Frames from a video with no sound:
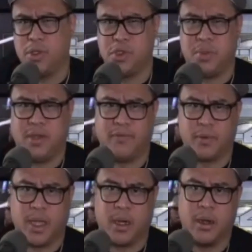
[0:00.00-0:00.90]
would you be
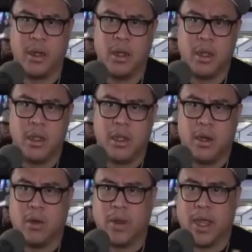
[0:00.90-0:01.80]
from there,
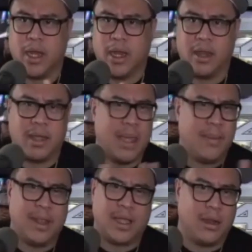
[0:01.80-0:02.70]
right now? Like
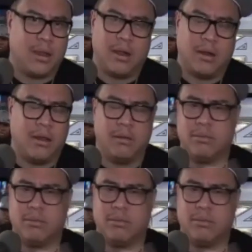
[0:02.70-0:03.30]
maybe like, I don't know,